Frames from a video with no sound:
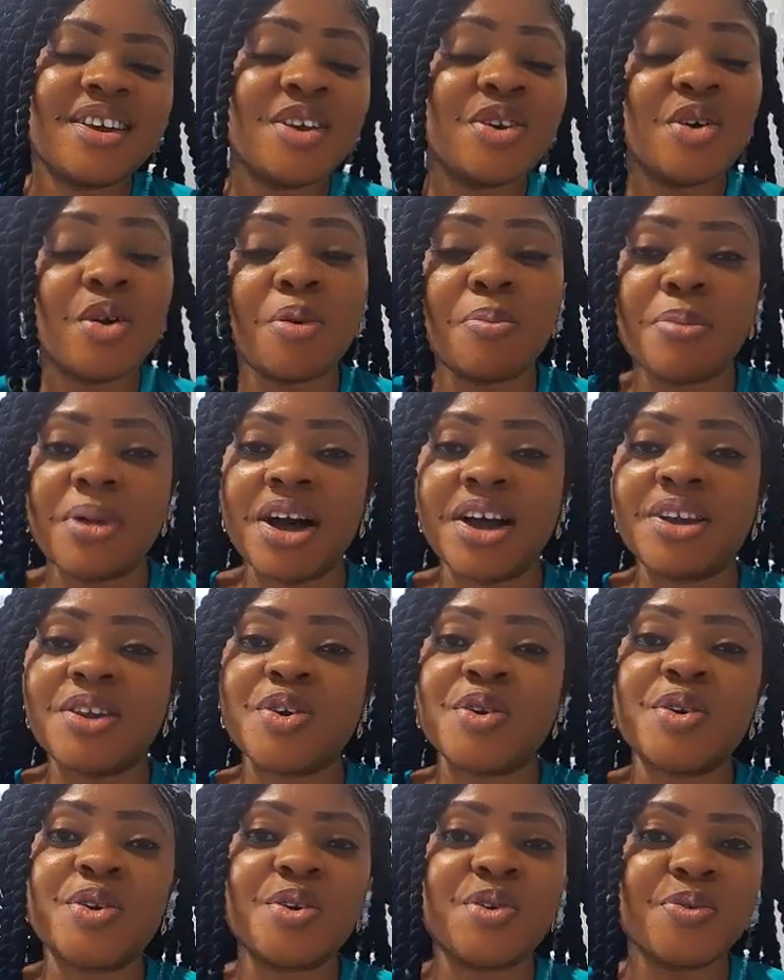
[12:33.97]
Your man
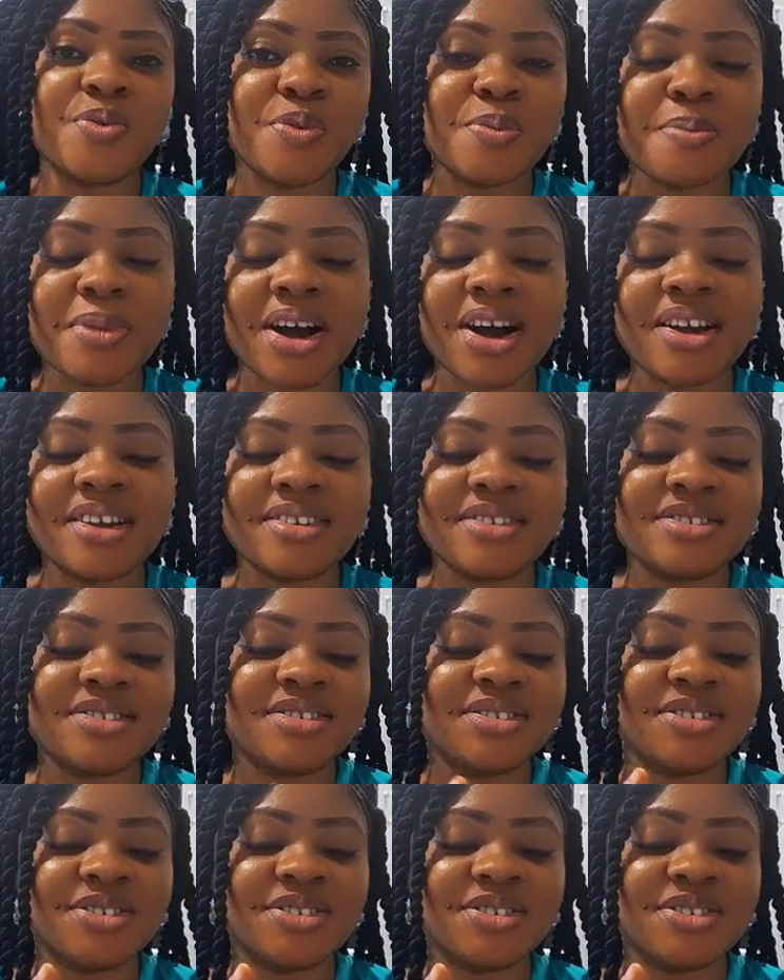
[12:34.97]
or your woman,